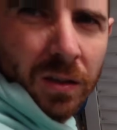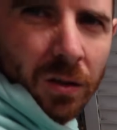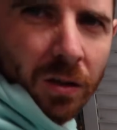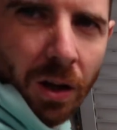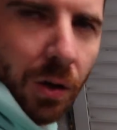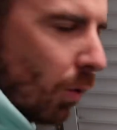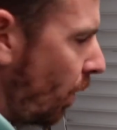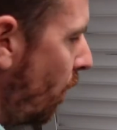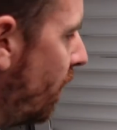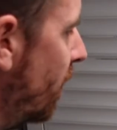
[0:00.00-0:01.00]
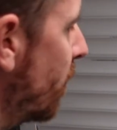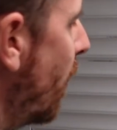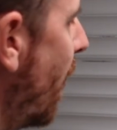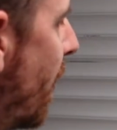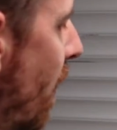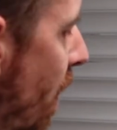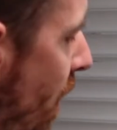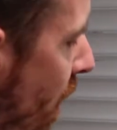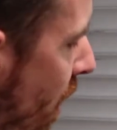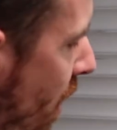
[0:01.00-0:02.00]
So it's like an all-in-one display
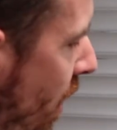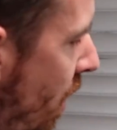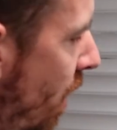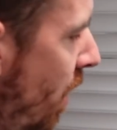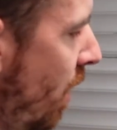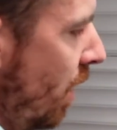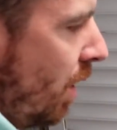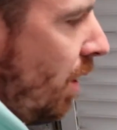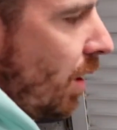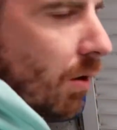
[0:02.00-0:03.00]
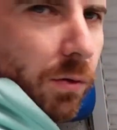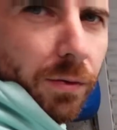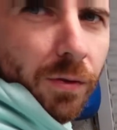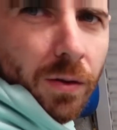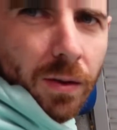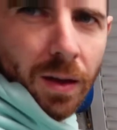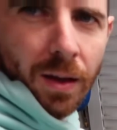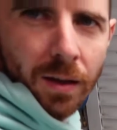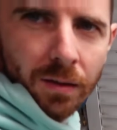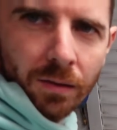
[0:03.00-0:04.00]
along the front
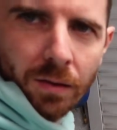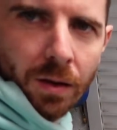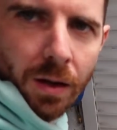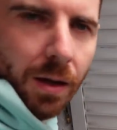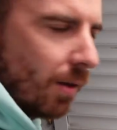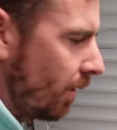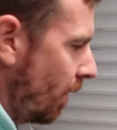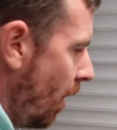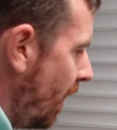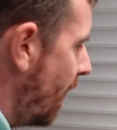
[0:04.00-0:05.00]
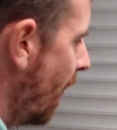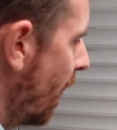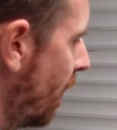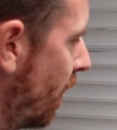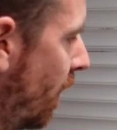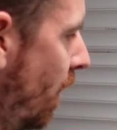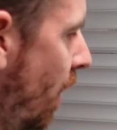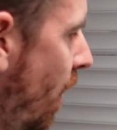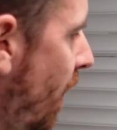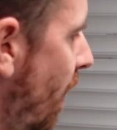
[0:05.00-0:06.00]
there. So yeah, I like it.
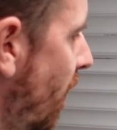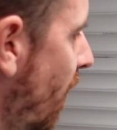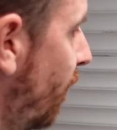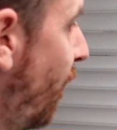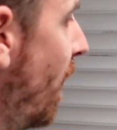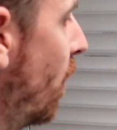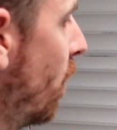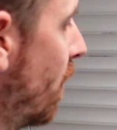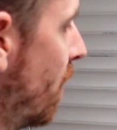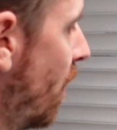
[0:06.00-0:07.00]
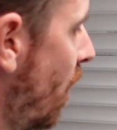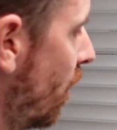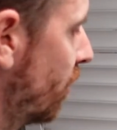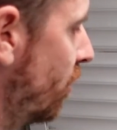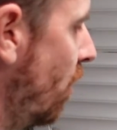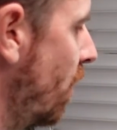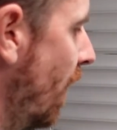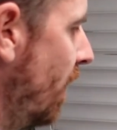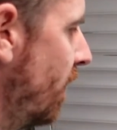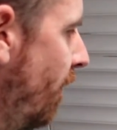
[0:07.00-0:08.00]
I like it. It does feel a lot
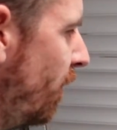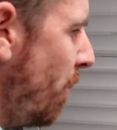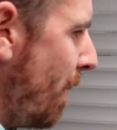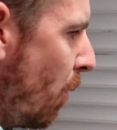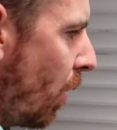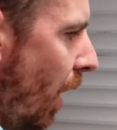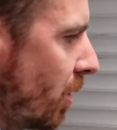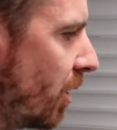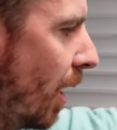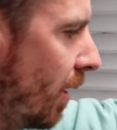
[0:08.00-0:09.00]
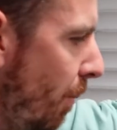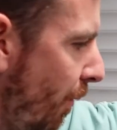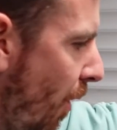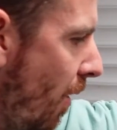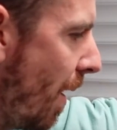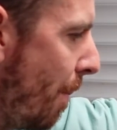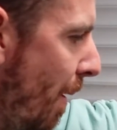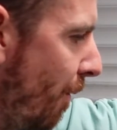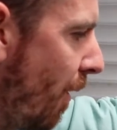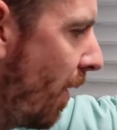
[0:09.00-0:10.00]
stronger. If it was a bit more closer, I did prefer it a
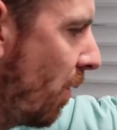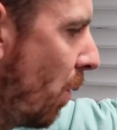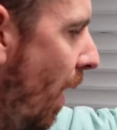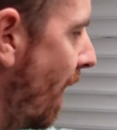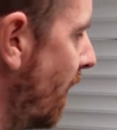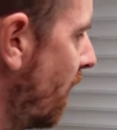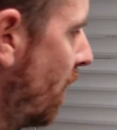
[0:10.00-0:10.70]
bit further away,